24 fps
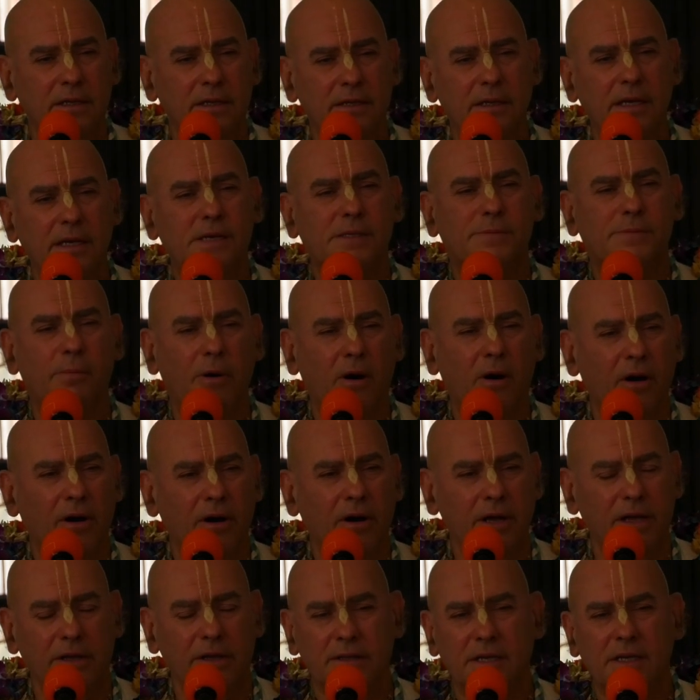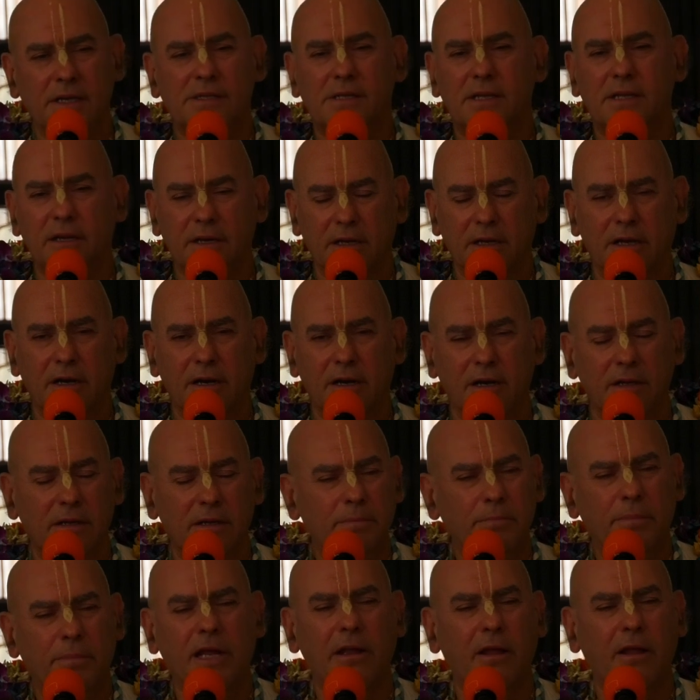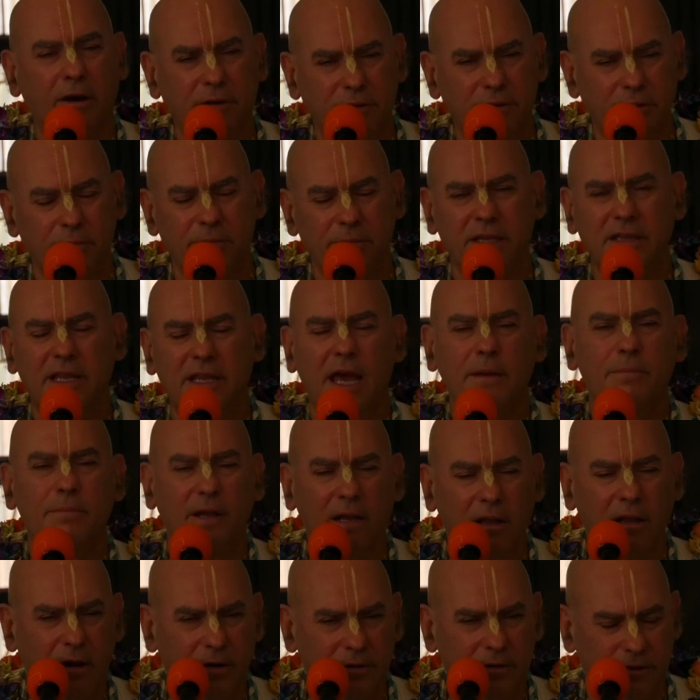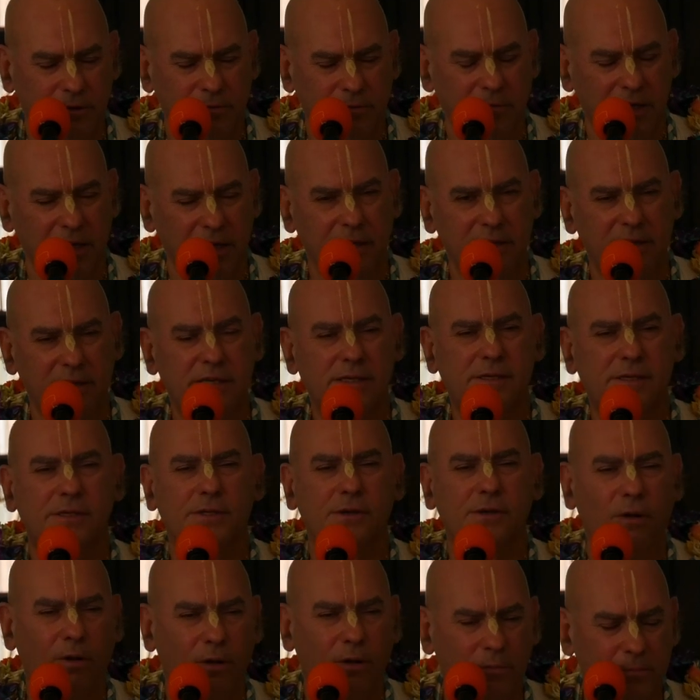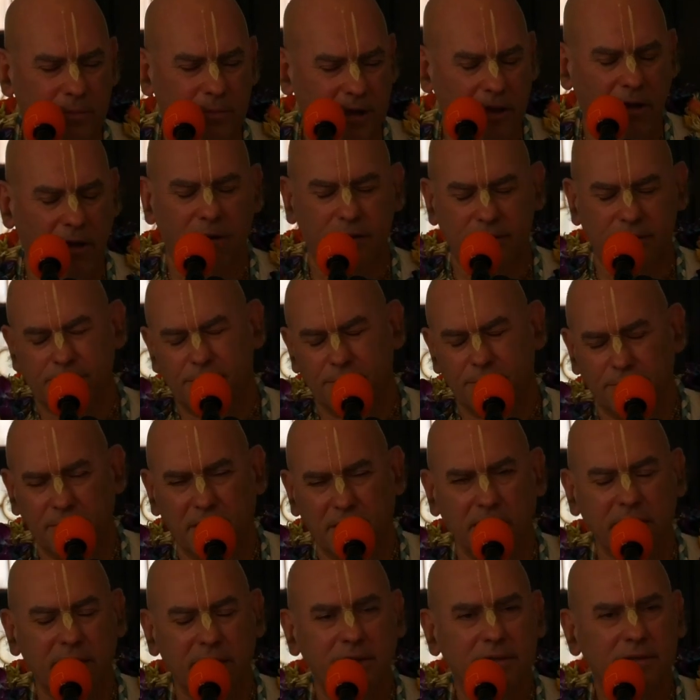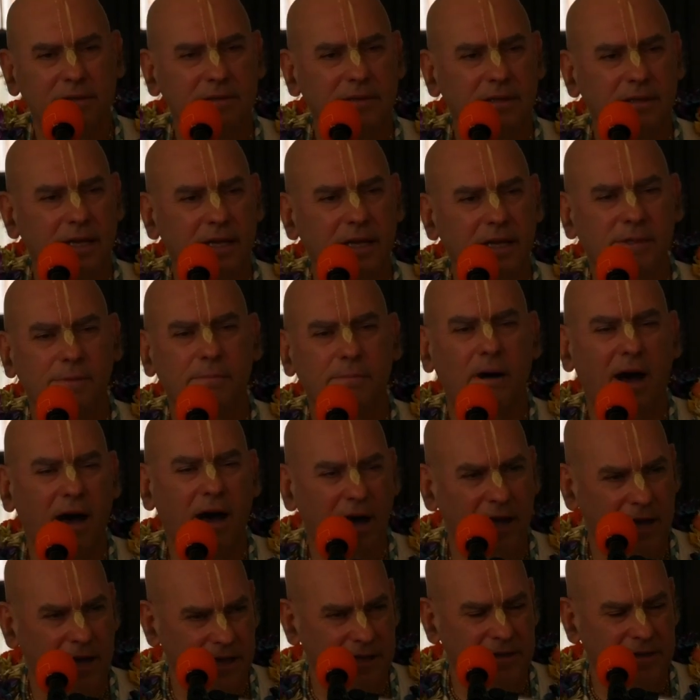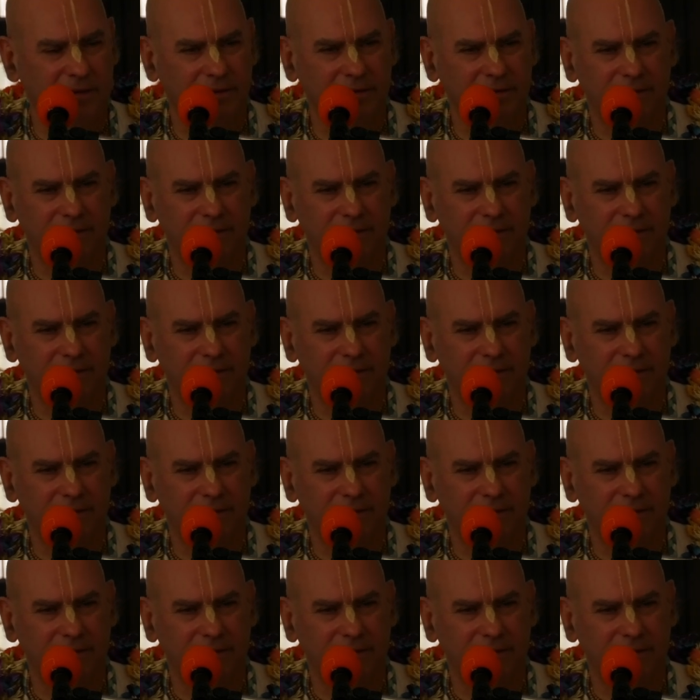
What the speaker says: this boy, this girl belong to me. They belong to me. This soul belongs to me. It's mine.